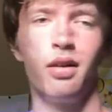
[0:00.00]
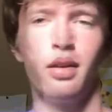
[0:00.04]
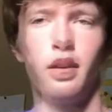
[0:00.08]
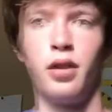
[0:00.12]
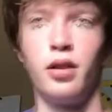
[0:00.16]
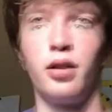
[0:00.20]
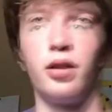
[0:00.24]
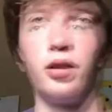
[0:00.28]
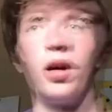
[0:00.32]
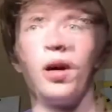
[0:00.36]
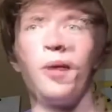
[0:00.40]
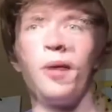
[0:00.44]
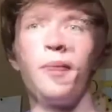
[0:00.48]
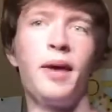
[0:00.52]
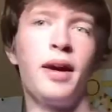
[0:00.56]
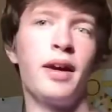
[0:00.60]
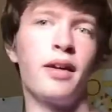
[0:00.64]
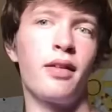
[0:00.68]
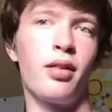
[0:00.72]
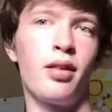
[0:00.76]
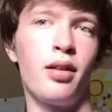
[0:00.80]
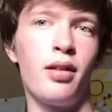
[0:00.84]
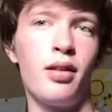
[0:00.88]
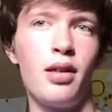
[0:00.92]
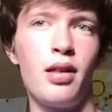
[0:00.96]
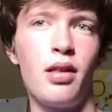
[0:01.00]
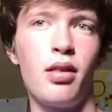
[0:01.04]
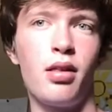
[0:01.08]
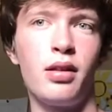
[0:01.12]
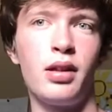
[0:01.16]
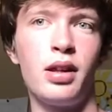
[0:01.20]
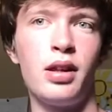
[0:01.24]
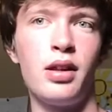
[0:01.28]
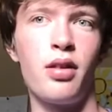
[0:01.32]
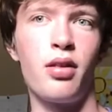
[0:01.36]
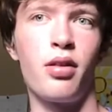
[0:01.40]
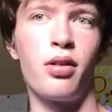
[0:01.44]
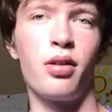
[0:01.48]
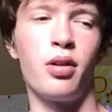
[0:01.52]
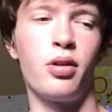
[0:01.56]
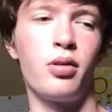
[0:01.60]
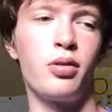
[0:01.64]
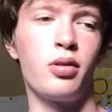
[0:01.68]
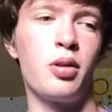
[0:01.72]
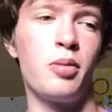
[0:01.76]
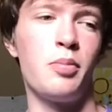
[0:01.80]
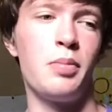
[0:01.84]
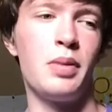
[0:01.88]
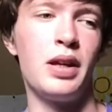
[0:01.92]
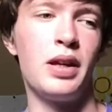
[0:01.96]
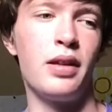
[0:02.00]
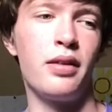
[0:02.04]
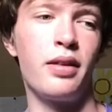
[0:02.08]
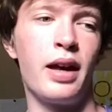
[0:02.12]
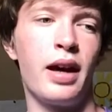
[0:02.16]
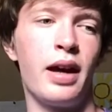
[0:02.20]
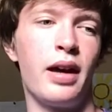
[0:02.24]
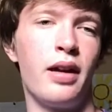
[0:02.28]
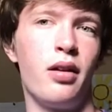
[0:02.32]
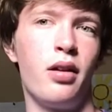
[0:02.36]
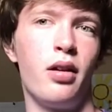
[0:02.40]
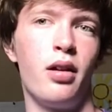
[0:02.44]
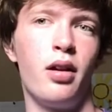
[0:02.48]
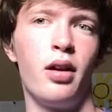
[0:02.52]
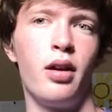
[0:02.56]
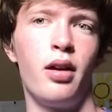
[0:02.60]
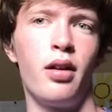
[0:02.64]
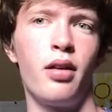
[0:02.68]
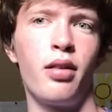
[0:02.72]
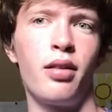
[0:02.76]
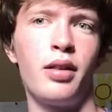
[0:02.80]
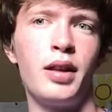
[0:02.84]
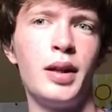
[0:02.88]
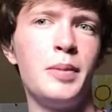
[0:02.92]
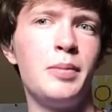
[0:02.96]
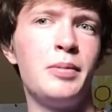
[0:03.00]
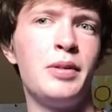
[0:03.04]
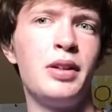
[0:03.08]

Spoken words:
Drawbacks to these teas though could be that high